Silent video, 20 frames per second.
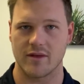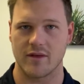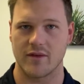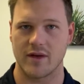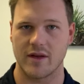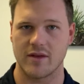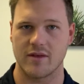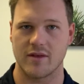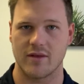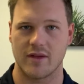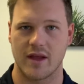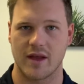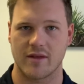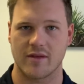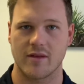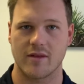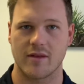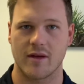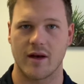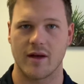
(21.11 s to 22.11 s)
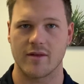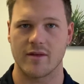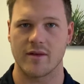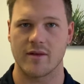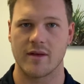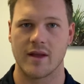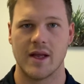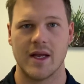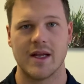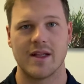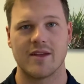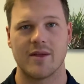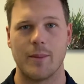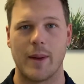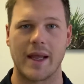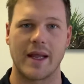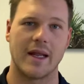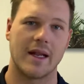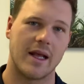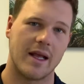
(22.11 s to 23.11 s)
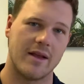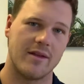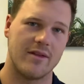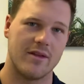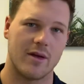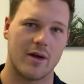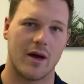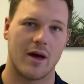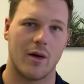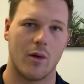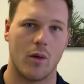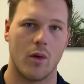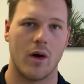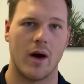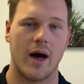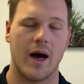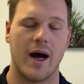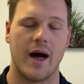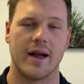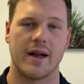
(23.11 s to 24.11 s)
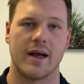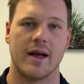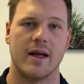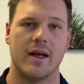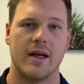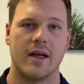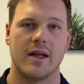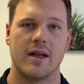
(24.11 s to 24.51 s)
of each of the exercises to make it easier or harder.